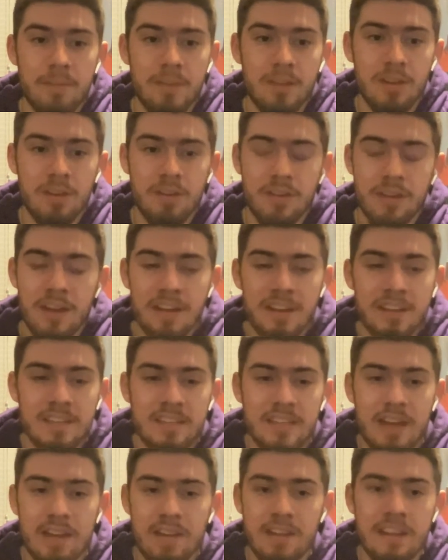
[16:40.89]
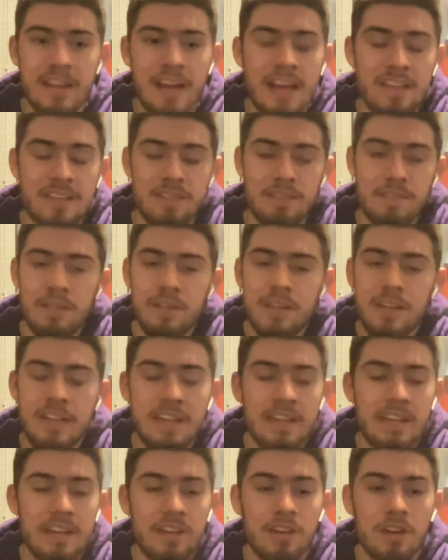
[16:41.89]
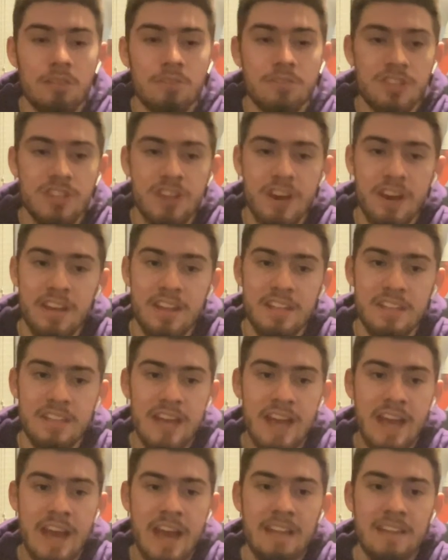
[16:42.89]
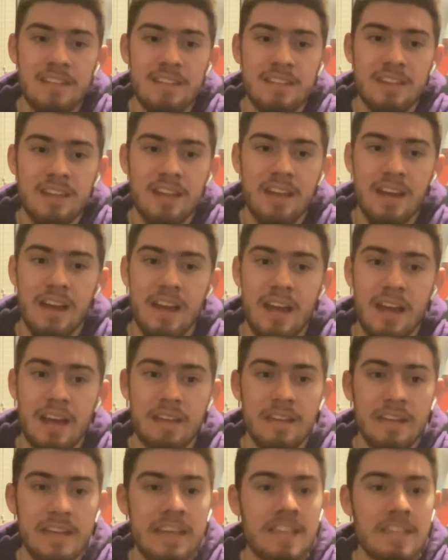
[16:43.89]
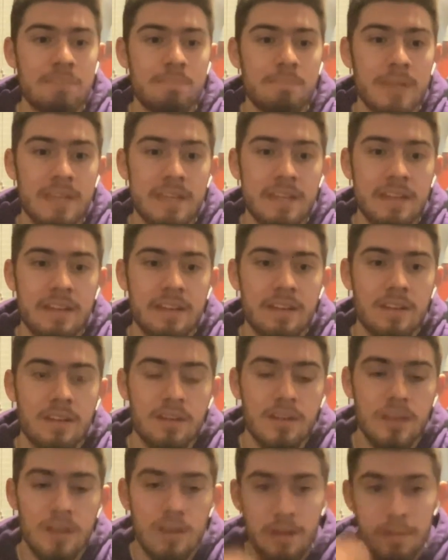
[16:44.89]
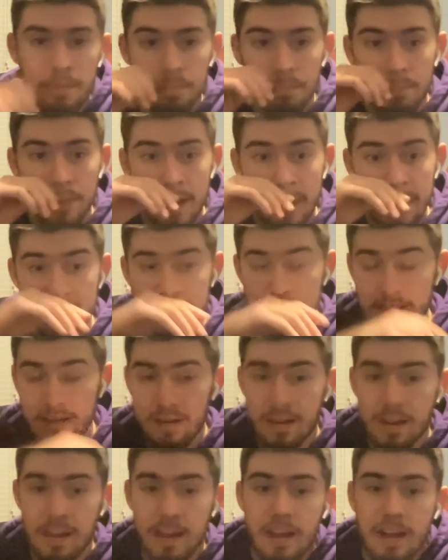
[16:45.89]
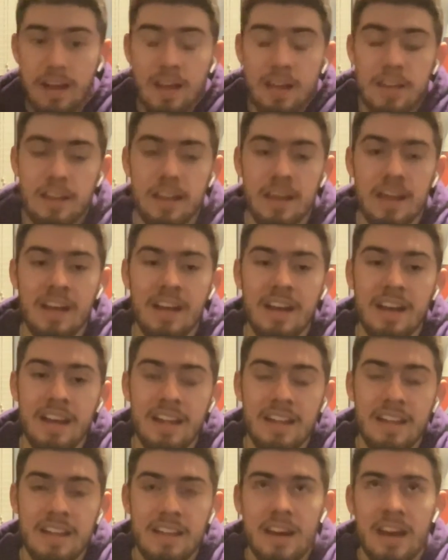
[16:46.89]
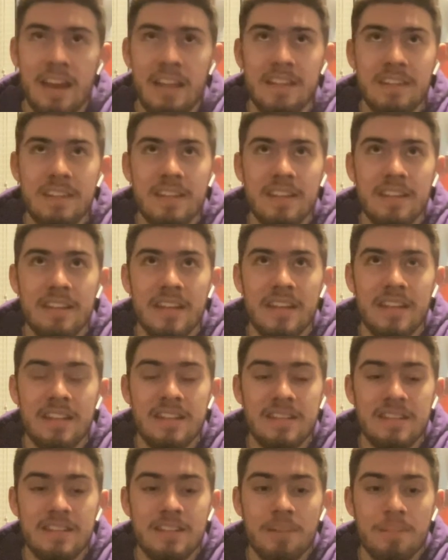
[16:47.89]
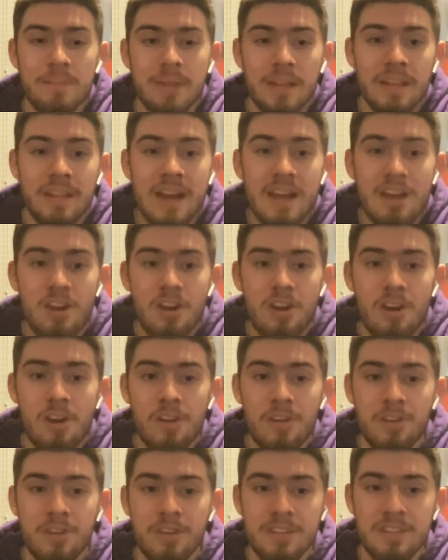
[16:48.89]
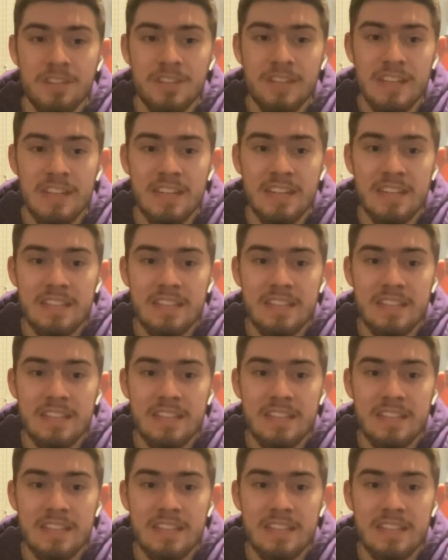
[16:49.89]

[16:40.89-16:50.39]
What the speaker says: Giannis he didn't coach Giannis at his peak, but I think that this is going to be a lot harder to